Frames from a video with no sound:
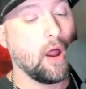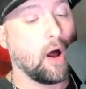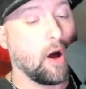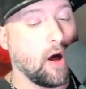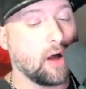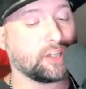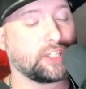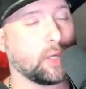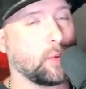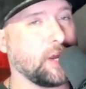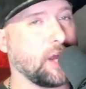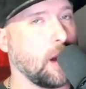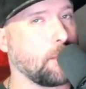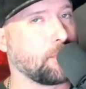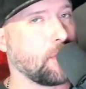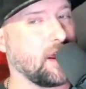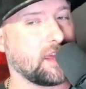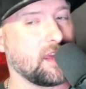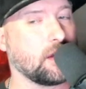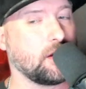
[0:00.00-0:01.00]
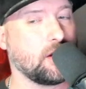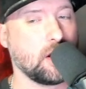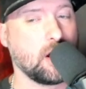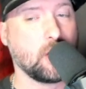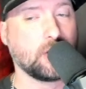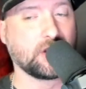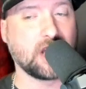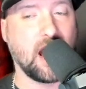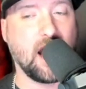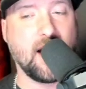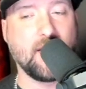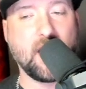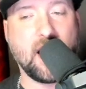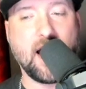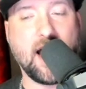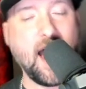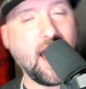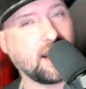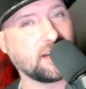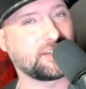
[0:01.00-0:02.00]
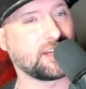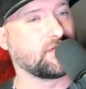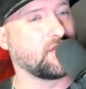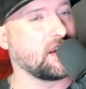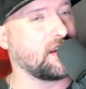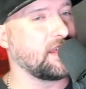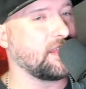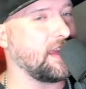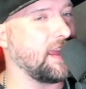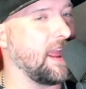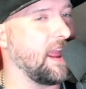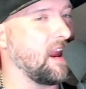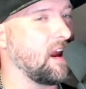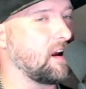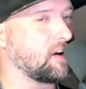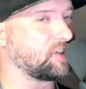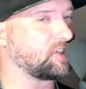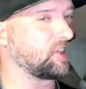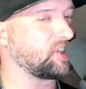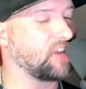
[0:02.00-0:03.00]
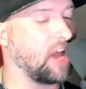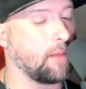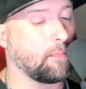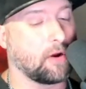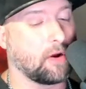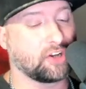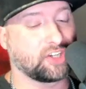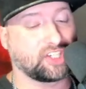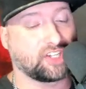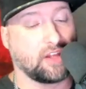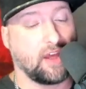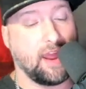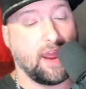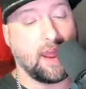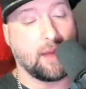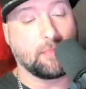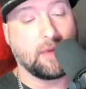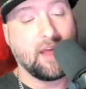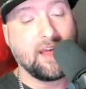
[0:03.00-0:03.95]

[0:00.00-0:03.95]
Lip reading: Also, we got breaking news on the hottest event of the year, SummerSlam.